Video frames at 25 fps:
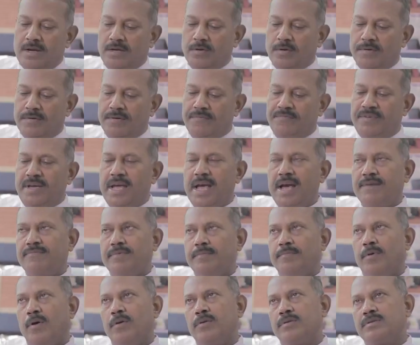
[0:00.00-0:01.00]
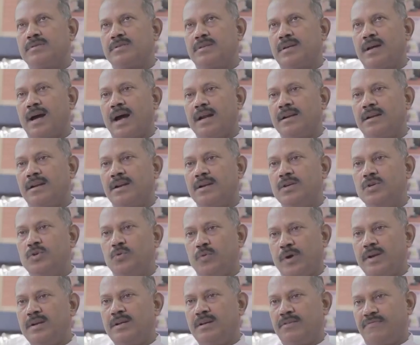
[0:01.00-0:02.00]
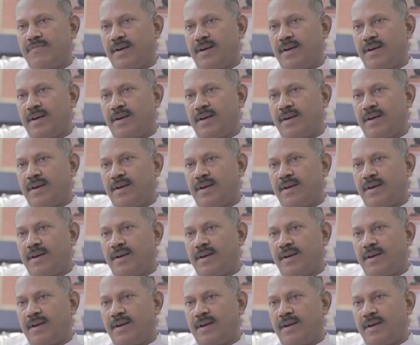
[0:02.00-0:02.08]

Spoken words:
You know, we have about, say, 120